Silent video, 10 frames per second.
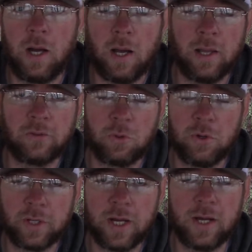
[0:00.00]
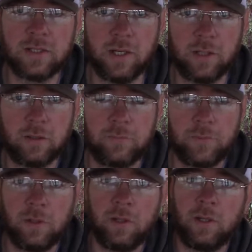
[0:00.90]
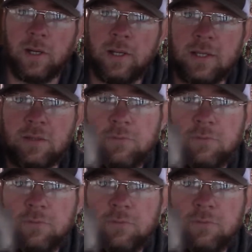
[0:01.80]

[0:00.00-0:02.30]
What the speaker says: I like throwing a Kitech, and that's a